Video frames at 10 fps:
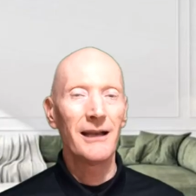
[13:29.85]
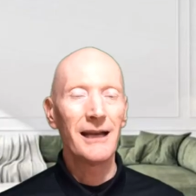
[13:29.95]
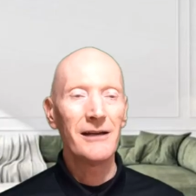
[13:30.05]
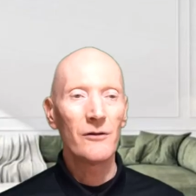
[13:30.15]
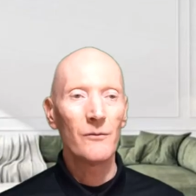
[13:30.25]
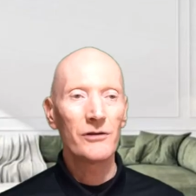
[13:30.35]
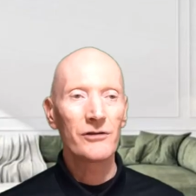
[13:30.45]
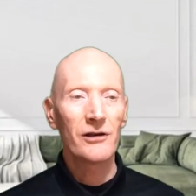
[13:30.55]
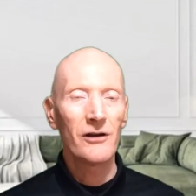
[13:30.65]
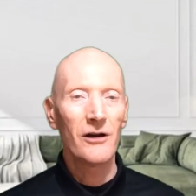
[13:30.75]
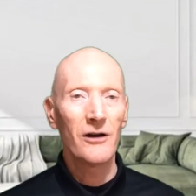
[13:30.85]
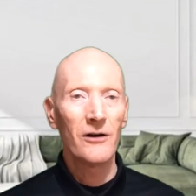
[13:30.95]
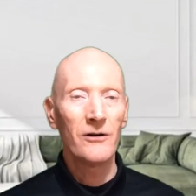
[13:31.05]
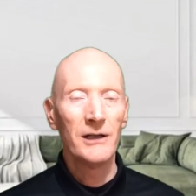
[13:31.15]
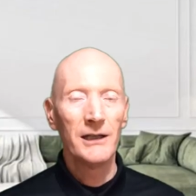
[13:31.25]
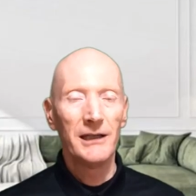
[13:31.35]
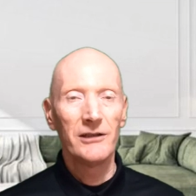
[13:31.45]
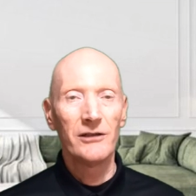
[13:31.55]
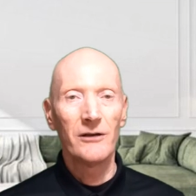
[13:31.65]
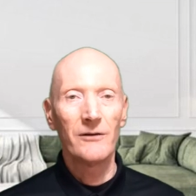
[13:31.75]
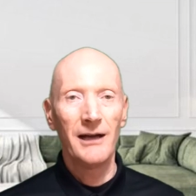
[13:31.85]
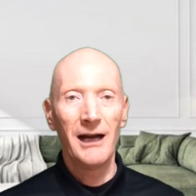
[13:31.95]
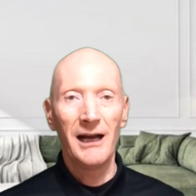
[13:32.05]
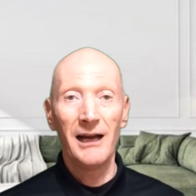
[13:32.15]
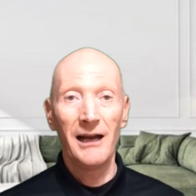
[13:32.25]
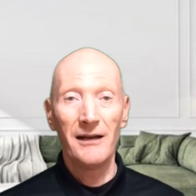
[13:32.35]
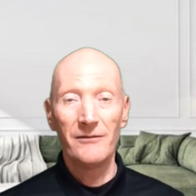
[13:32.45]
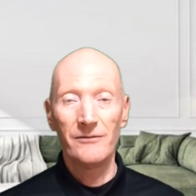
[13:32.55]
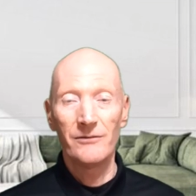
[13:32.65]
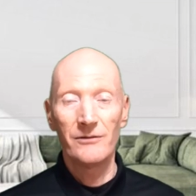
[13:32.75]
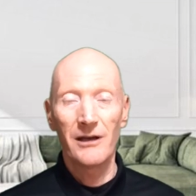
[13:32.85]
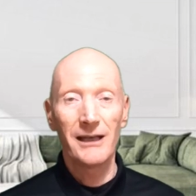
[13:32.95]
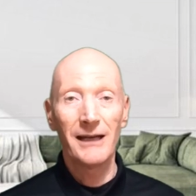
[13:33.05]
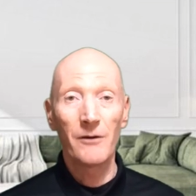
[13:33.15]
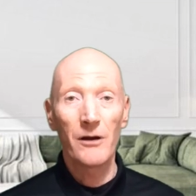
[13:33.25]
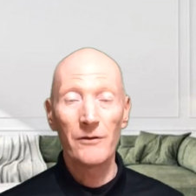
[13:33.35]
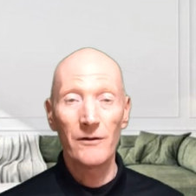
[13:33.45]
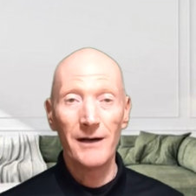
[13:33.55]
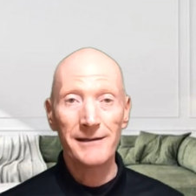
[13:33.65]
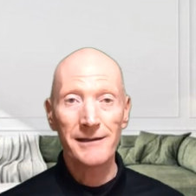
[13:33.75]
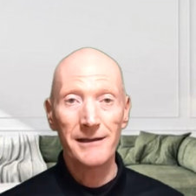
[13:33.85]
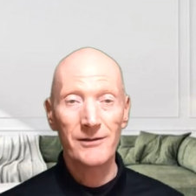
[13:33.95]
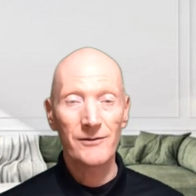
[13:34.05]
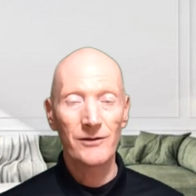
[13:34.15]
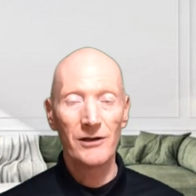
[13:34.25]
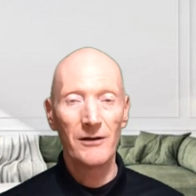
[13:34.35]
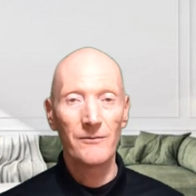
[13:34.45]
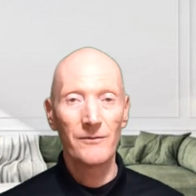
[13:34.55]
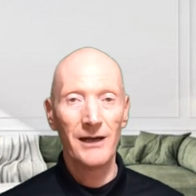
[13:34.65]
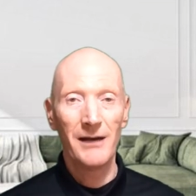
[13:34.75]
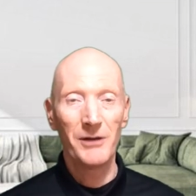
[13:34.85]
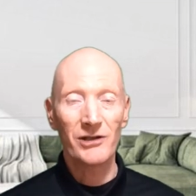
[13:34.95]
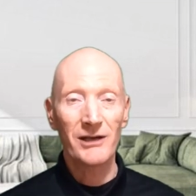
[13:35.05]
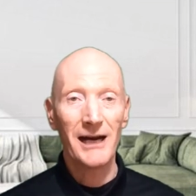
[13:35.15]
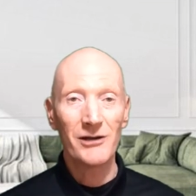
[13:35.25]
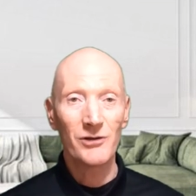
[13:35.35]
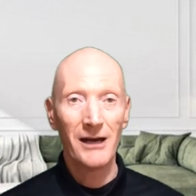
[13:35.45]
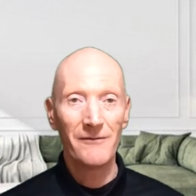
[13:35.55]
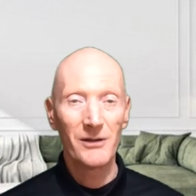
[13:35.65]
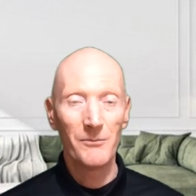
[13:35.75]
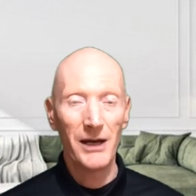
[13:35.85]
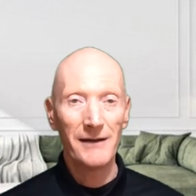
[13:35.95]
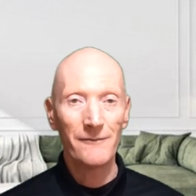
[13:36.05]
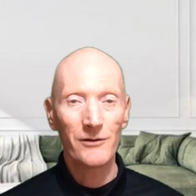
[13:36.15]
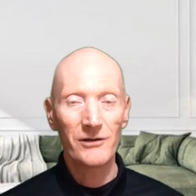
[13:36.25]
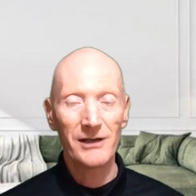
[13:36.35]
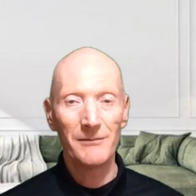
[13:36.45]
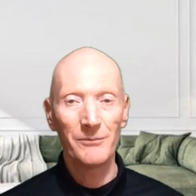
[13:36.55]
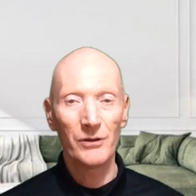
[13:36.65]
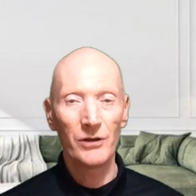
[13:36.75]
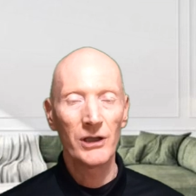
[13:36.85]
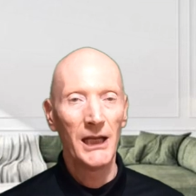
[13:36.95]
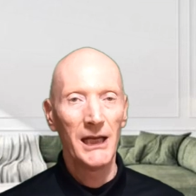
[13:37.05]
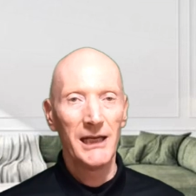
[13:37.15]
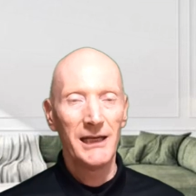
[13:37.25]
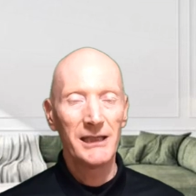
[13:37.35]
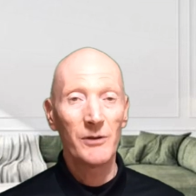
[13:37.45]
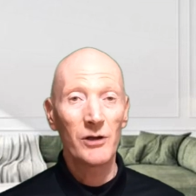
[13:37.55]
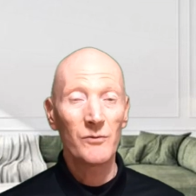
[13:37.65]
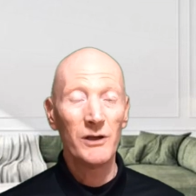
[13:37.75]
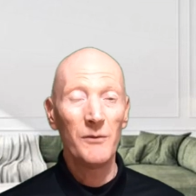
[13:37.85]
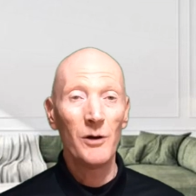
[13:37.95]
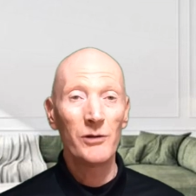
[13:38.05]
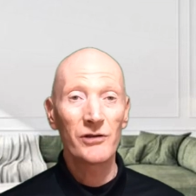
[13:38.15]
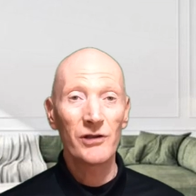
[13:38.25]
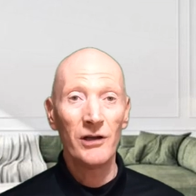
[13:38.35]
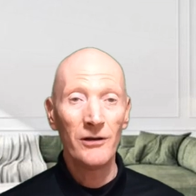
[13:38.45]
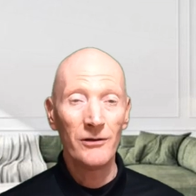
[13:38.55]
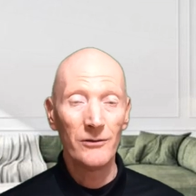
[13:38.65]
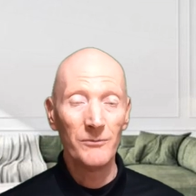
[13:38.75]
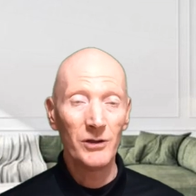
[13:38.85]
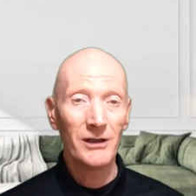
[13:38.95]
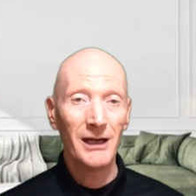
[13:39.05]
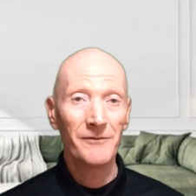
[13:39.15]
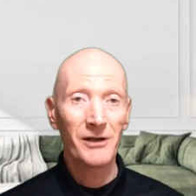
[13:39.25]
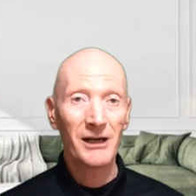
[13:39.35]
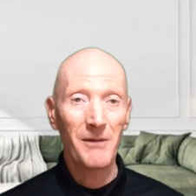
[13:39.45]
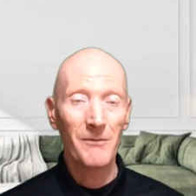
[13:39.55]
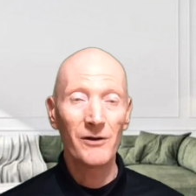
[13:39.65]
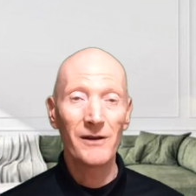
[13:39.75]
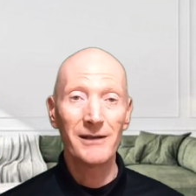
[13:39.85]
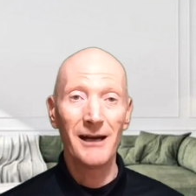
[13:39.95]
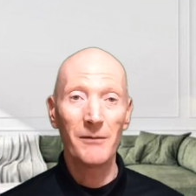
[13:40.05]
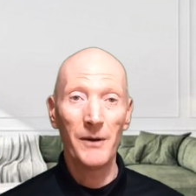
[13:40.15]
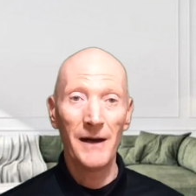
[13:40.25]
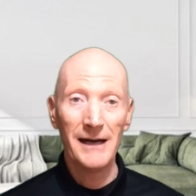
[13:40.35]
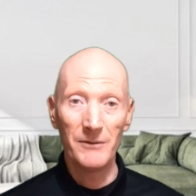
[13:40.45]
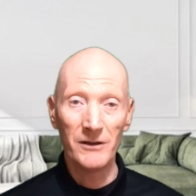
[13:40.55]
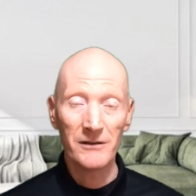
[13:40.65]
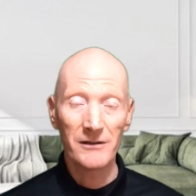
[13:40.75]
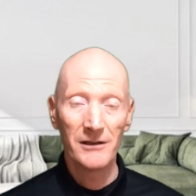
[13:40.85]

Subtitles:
lender wants to know, the level of your assets, how much cash you have in the bank, for example, is because when you purchase a home, you're going to have to come up with a down payment,